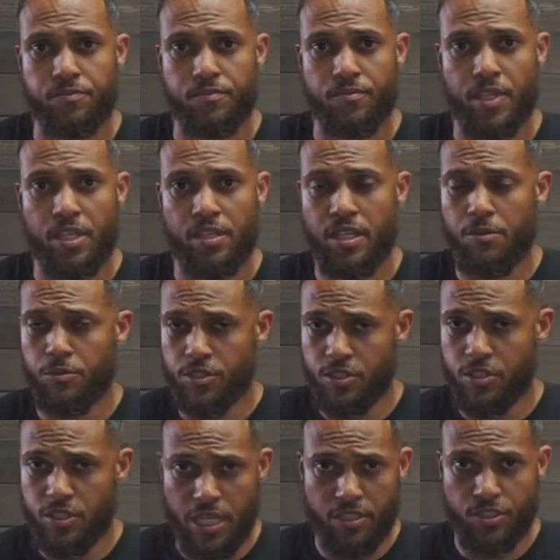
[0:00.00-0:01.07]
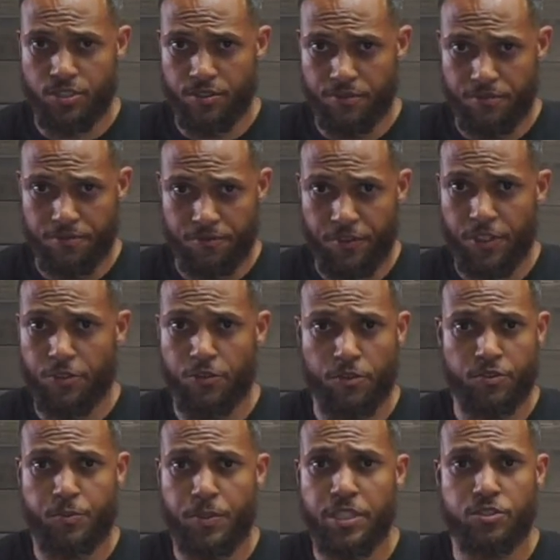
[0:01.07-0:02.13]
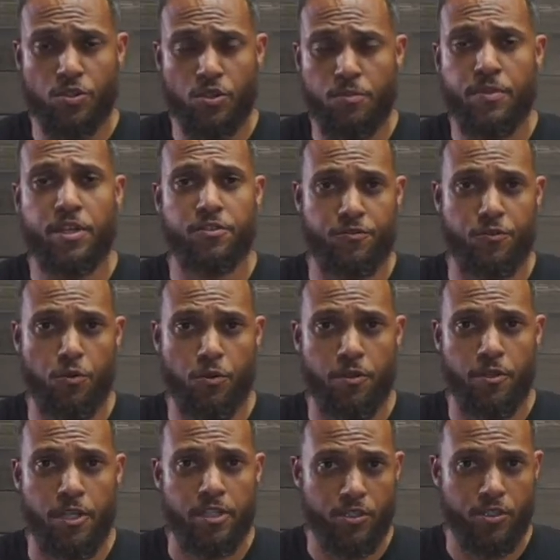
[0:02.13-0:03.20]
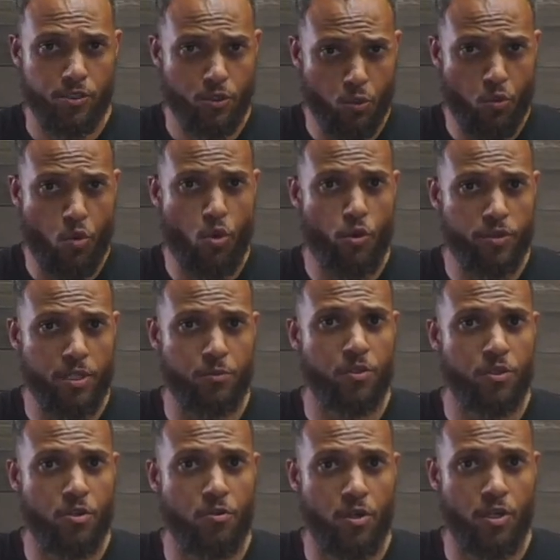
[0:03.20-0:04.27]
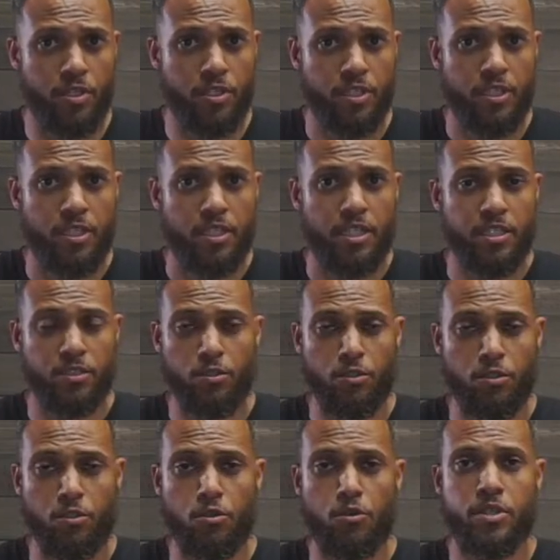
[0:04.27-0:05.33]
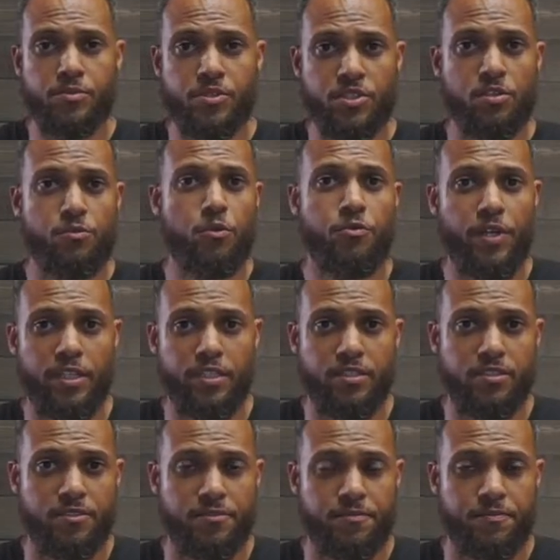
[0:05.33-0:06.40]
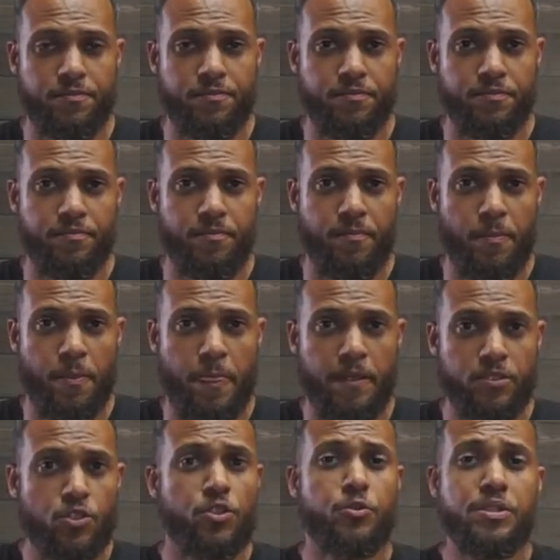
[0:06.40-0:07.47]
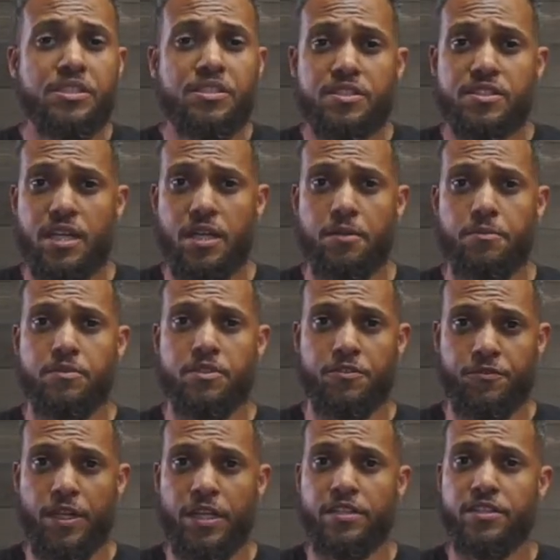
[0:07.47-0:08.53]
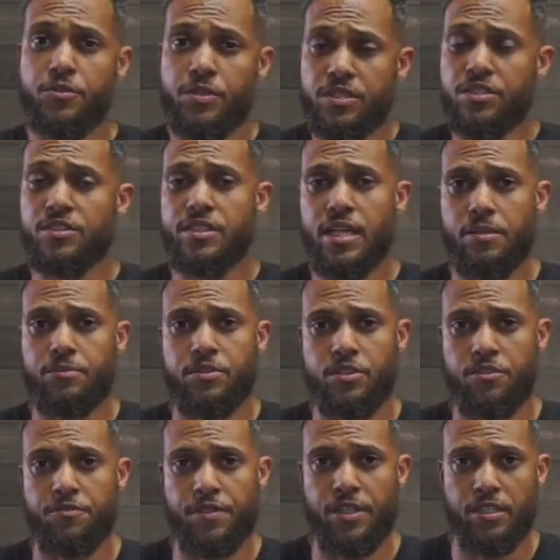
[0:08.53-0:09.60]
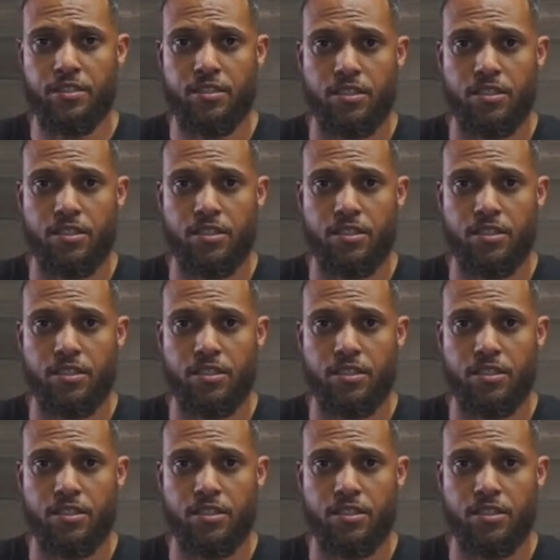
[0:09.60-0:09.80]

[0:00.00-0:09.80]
And that was not just a figure of speech or a metaphor. There is a war that will go on, and the Lord himself will fight. So there is a time to fight. There is a time to defend.